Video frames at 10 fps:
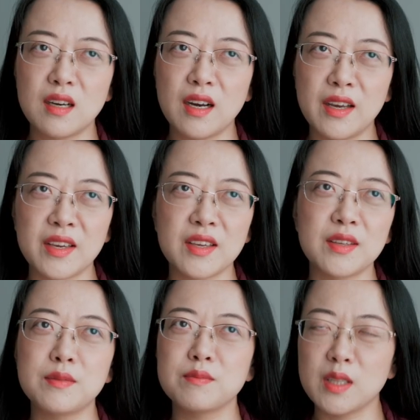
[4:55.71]

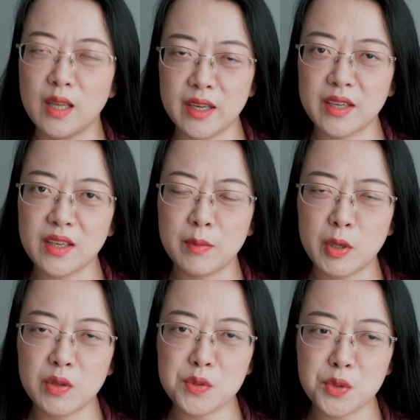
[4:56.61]
I like
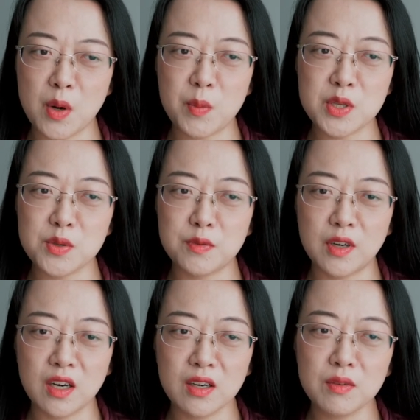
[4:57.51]
about this drama so
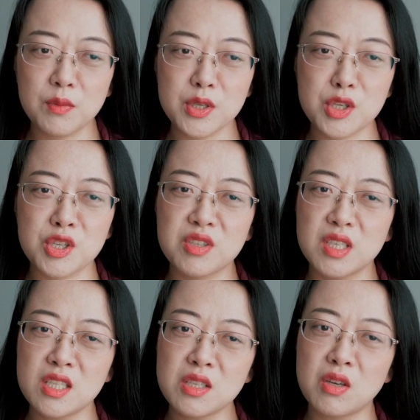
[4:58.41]
far, which
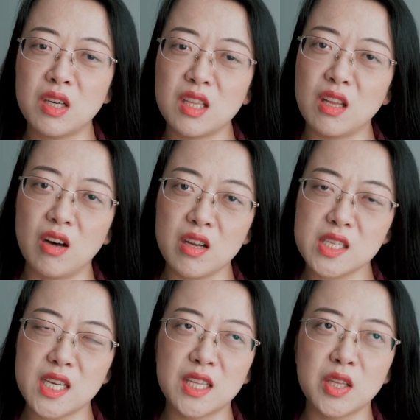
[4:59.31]
is not a
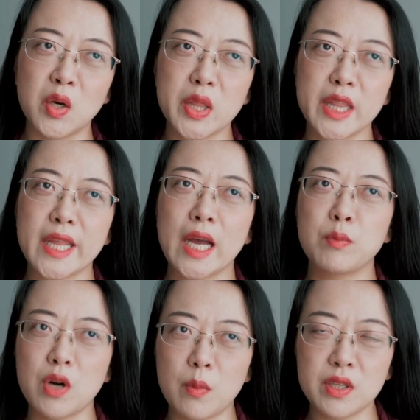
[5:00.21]
lot and not
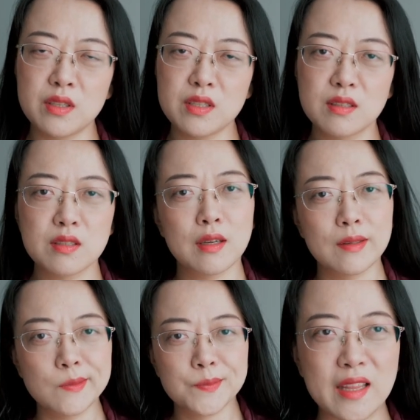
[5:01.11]
that prominent.
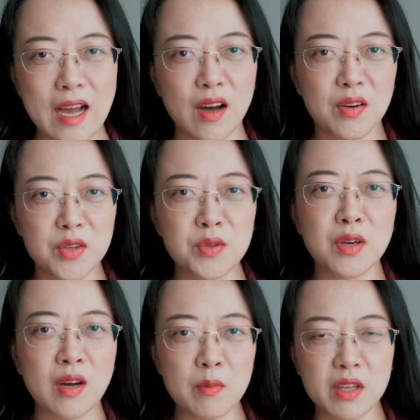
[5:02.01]
So now, you
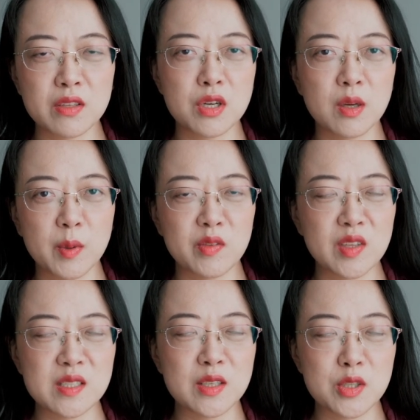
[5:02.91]
know I'm gonna talk about the things I